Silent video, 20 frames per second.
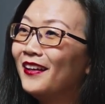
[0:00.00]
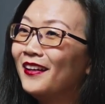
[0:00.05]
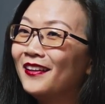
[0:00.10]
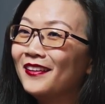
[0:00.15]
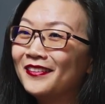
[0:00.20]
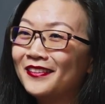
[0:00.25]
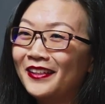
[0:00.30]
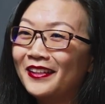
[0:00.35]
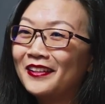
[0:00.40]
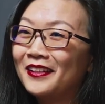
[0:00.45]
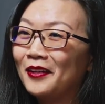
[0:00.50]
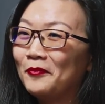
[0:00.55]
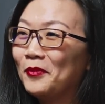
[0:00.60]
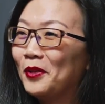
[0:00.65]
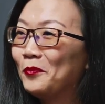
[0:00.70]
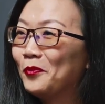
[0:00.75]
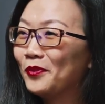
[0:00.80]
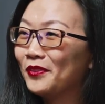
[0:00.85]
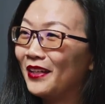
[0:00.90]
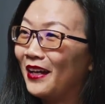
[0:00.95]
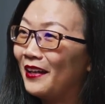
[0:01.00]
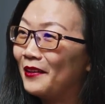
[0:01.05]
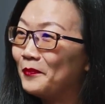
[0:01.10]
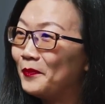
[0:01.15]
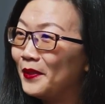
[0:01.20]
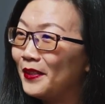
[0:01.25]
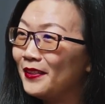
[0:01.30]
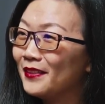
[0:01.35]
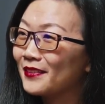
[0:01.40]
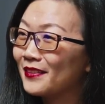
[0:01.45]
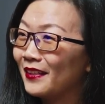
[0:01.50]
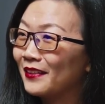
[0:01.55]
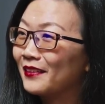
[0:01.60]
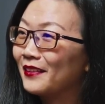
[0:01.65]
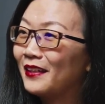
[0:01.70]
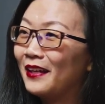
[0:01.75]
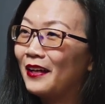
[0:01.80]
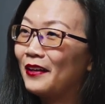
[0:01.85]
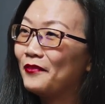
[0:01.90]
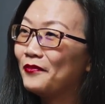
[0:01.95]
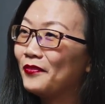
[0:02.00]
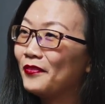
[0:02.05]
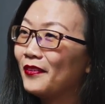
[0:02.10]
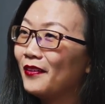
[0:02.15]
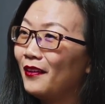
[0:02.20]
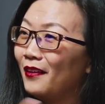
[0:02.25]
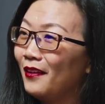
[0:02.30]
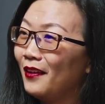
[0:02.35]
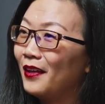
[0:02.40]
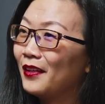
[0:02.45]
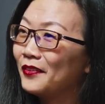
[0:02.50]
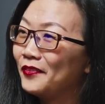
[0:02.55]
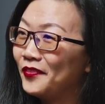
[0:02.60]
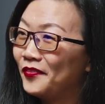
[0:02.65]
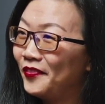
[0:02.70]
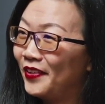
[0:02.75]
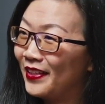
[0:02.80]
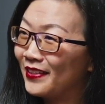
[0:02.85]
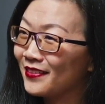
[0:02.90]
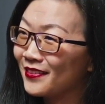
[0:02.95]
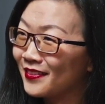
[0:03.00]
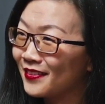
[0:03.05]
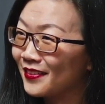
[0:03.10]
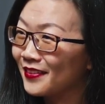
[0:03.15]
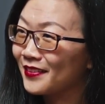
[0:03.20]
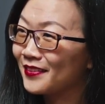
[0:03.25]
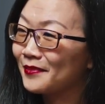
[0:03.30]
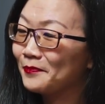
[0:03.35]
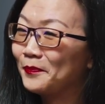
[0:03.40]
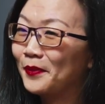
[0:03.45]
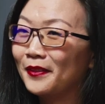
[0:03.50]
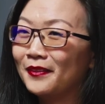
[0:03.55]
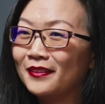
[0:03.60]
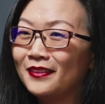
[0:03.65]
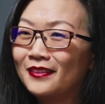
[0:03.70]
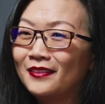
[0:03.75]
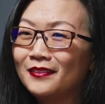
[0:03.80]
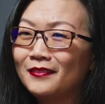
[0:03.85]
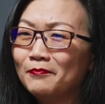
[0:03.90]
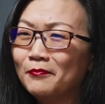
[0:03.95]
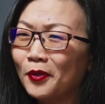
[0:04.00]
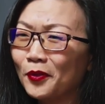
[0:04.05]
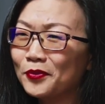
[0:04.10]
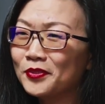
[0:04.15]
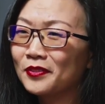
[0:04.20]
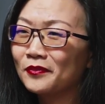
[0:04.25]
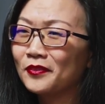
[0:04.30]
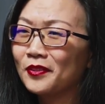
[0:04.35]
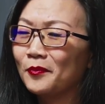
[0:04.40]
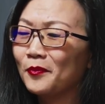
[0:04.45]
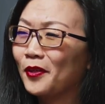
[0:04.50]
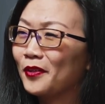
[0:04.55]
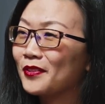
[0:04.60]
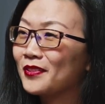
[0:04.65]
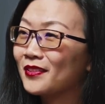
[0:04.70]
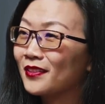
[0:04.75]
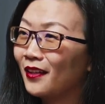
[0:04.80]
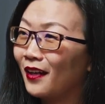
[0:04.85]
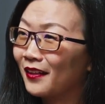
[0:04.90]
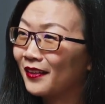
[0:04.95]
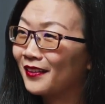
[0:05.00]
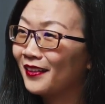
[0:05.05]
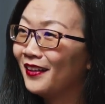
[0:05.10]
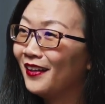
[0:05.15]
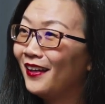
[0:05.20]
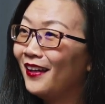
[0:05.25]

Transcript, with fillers: They come up with IPs, like they have a lot of advances, but most of them are stuck